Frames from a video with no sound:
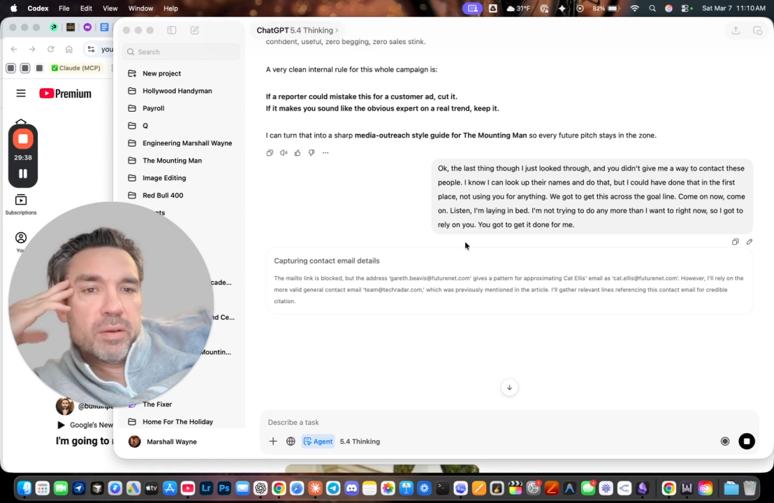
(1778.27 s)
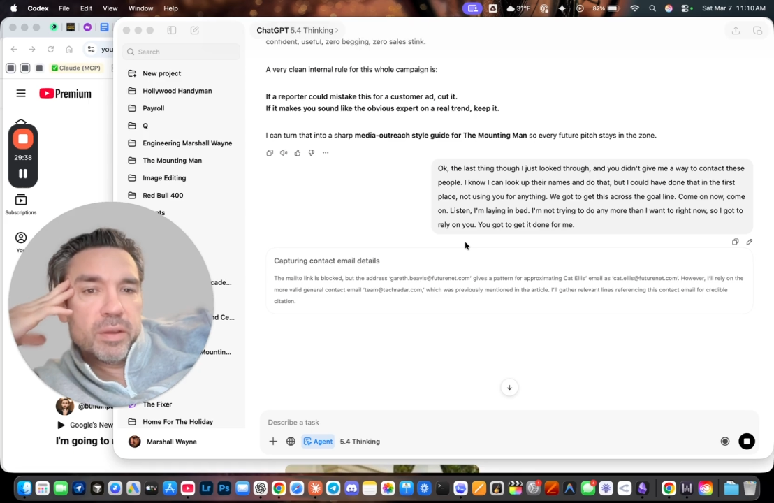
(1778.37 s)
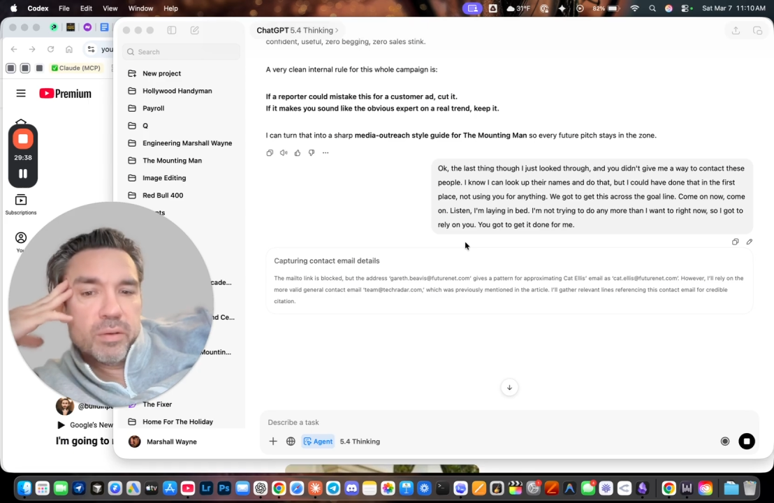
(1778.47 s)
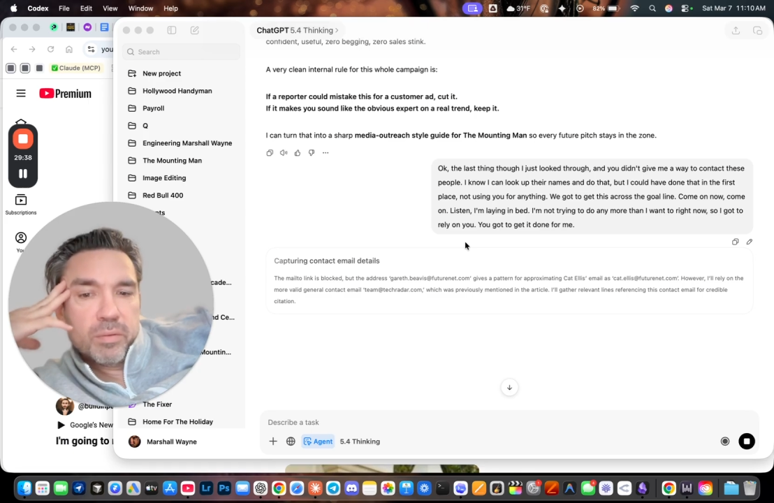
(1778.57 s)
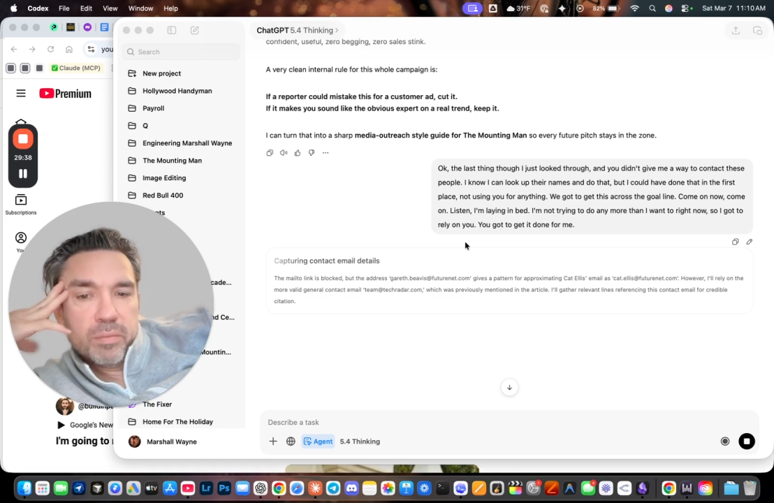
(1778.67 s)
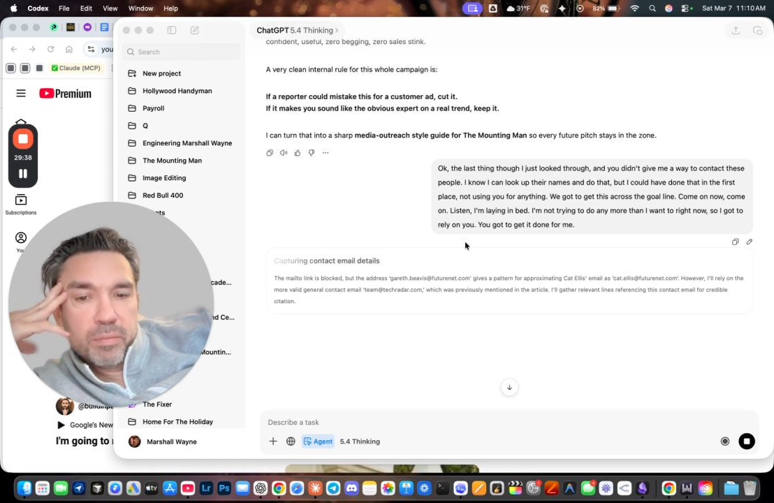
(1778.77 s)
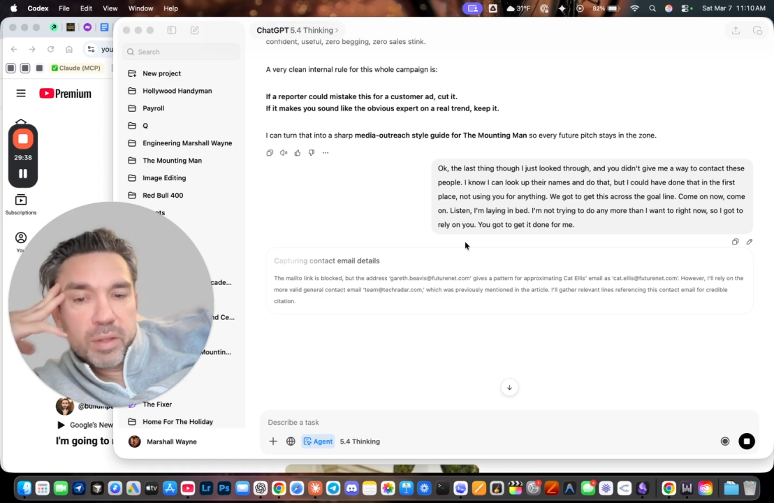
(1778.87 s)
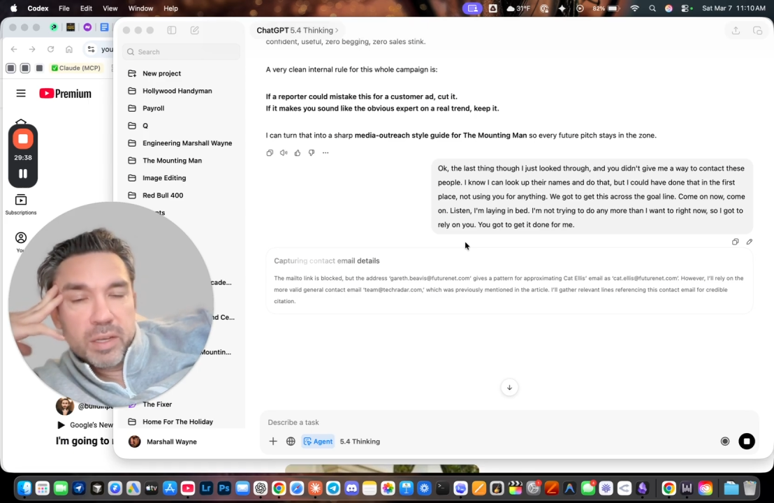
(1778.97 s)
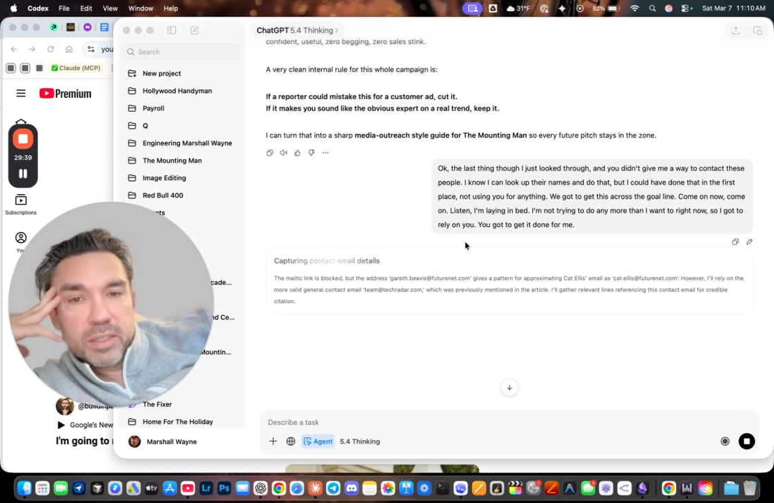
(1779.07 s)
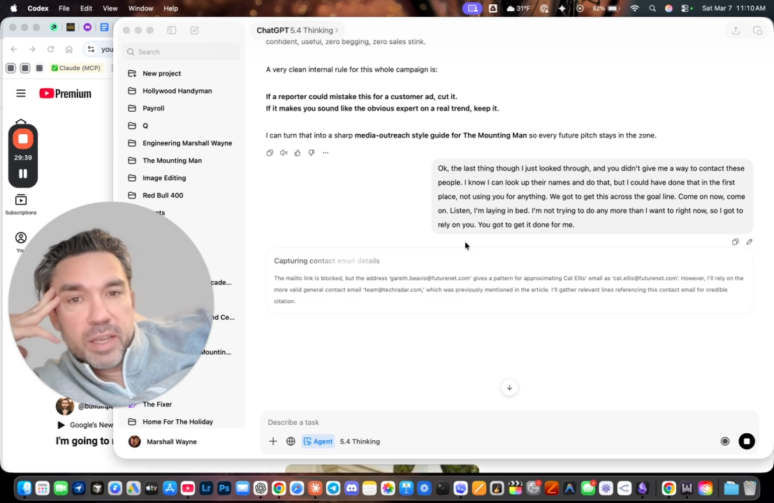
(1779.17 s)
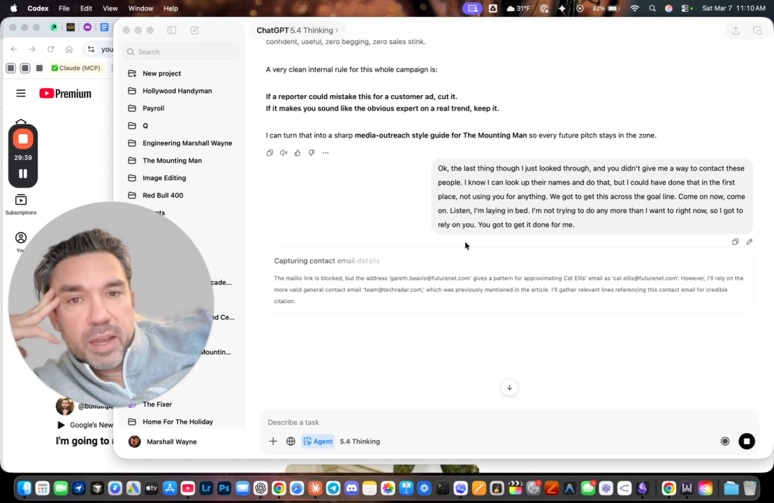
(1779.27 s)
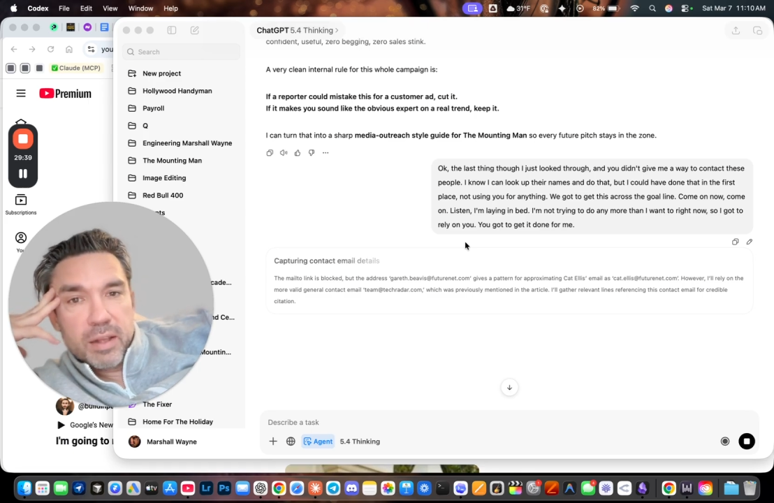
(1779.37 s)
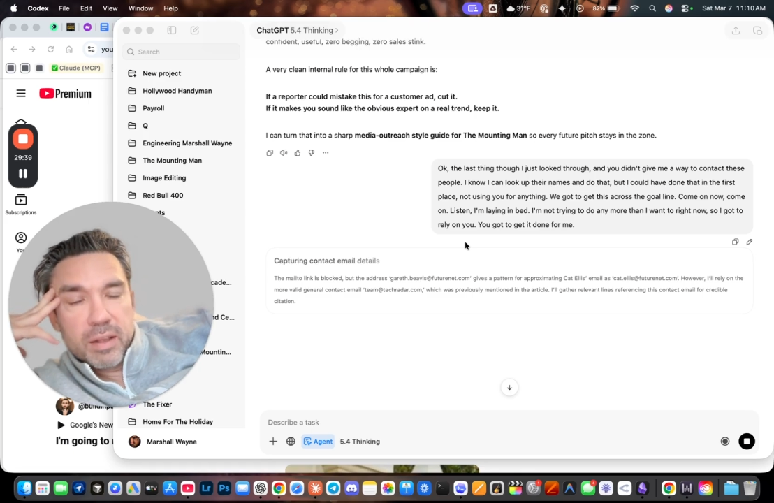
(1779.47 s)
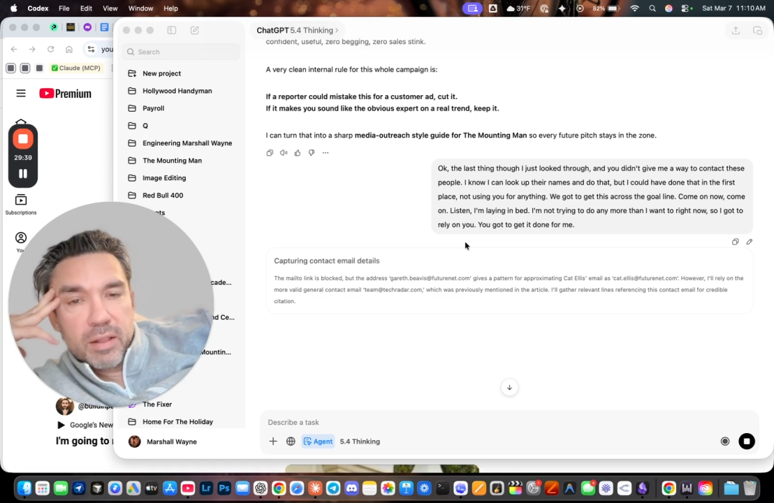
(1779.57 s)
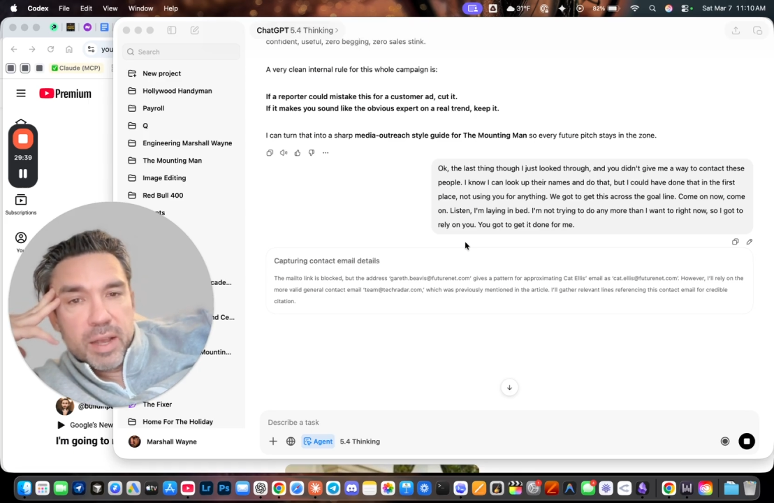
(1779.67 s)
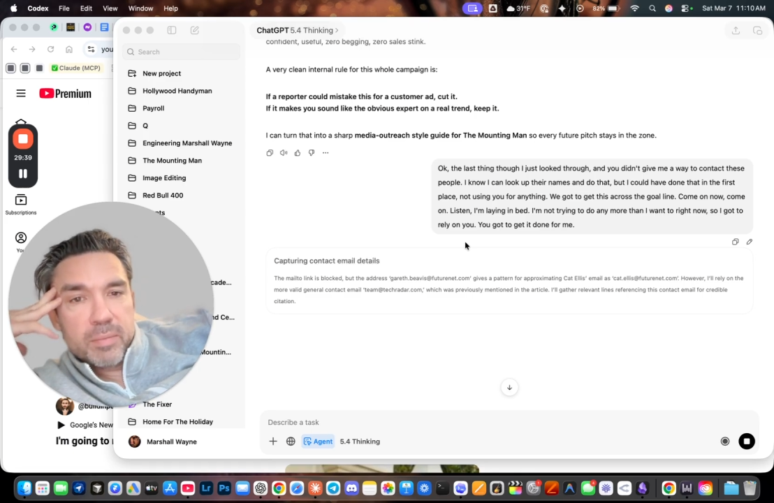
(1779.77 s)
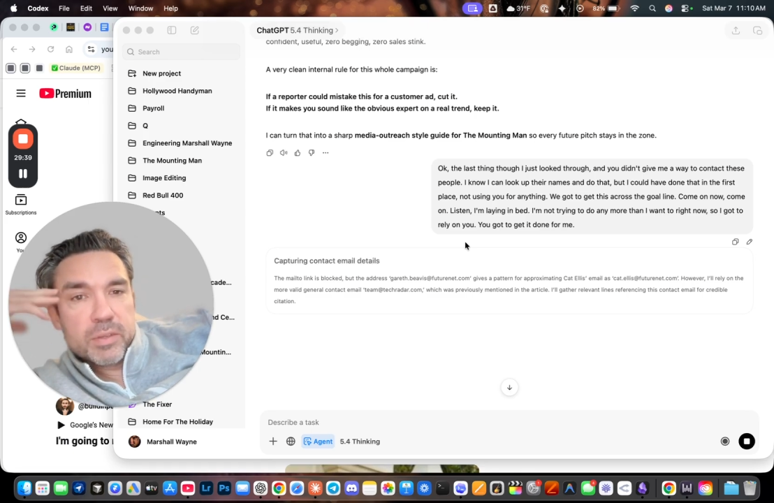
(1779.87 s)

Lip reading: you, plus the LLM.